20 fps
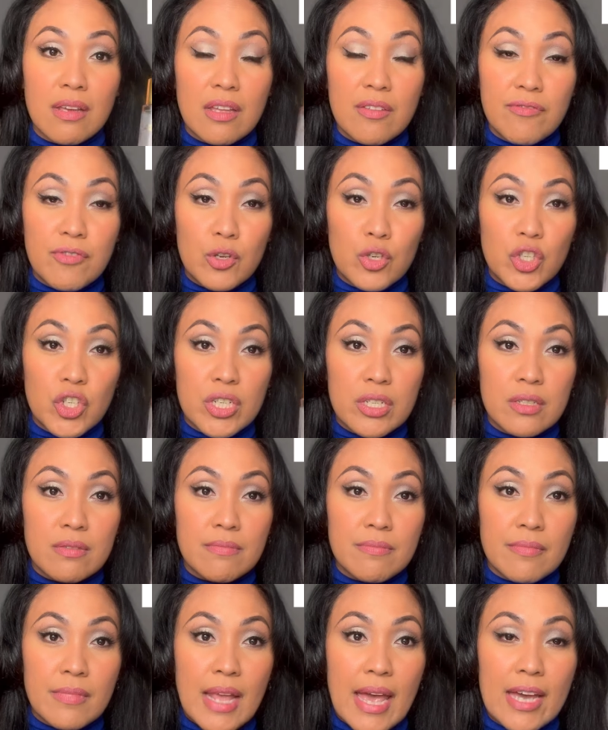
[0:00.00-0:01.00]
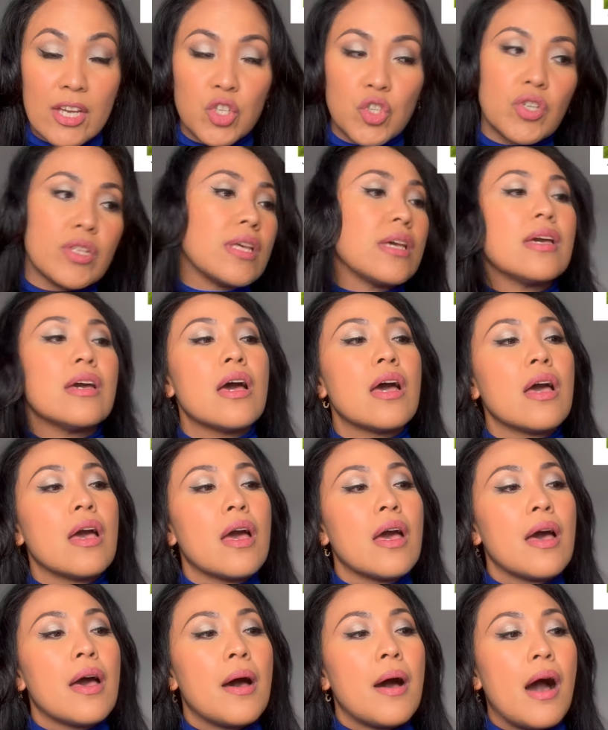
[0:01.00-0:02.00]
Infusion, actually.
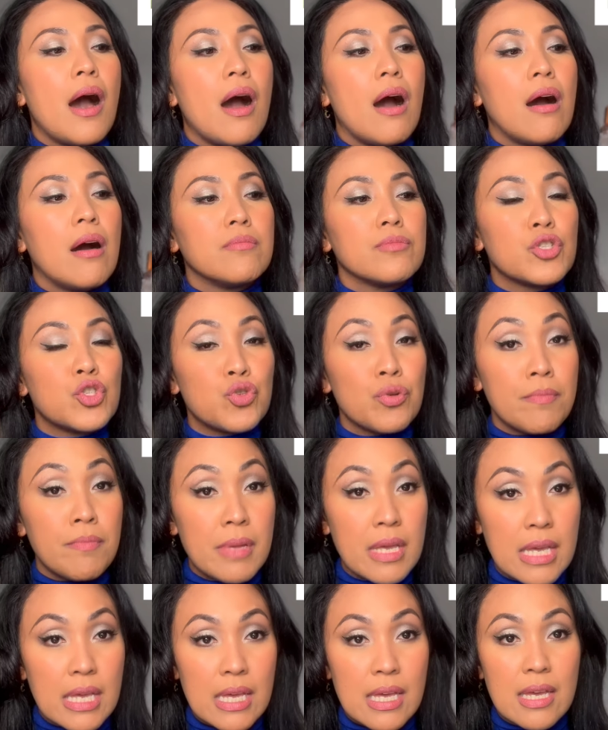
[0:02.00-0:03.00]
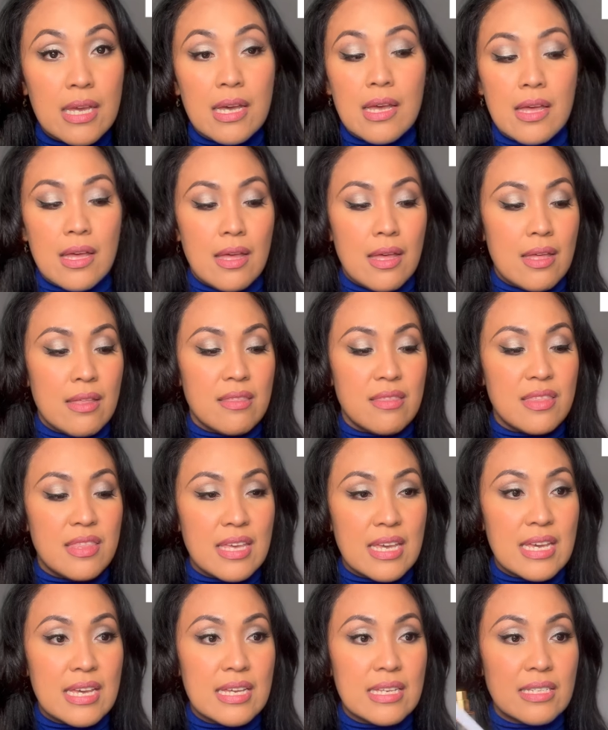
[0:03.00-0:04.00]
Um, to me,
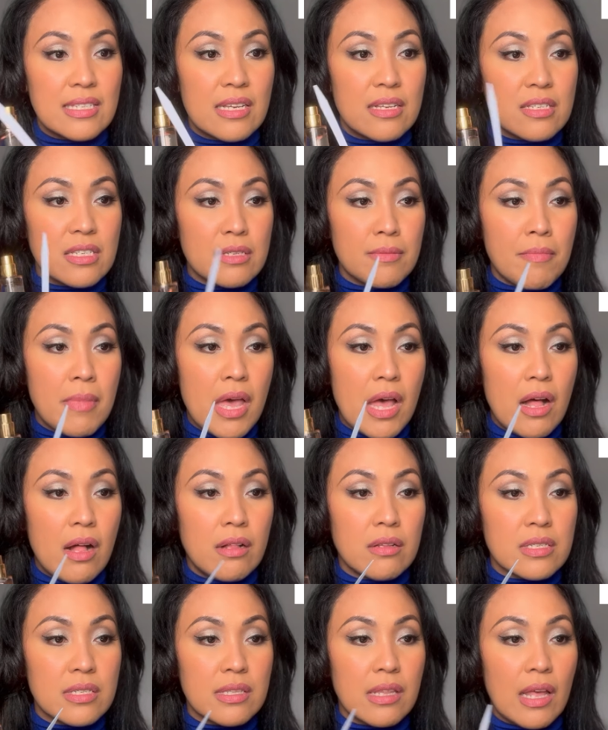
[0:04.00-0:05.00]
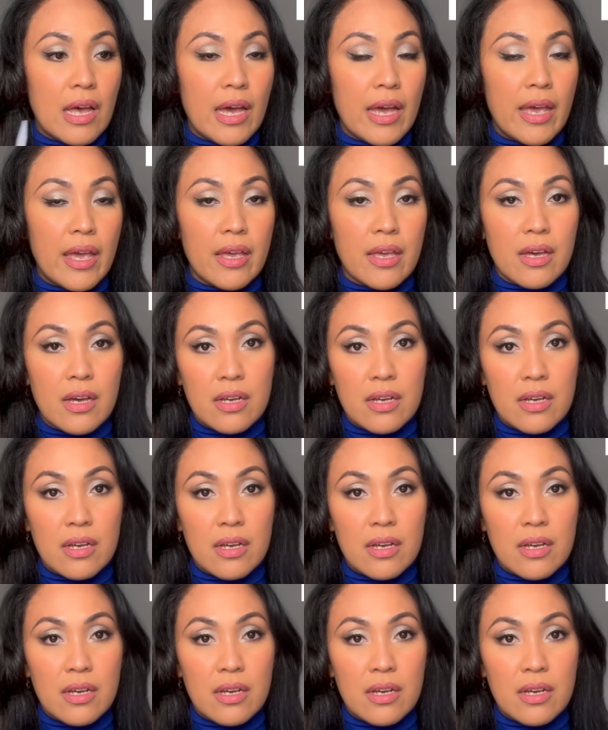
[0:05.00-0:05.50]
this smells like